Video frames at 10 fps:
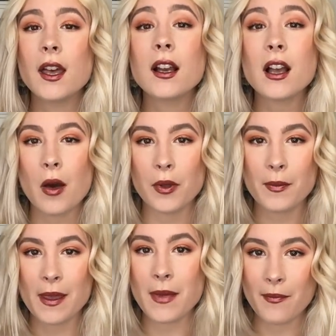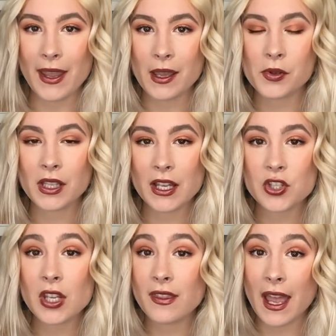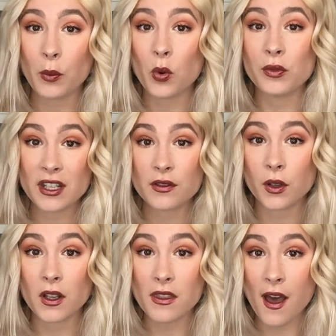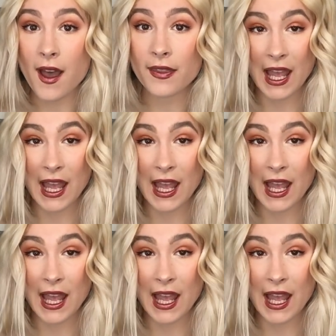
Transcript: complement my makeup collection and that I will reach for a lot.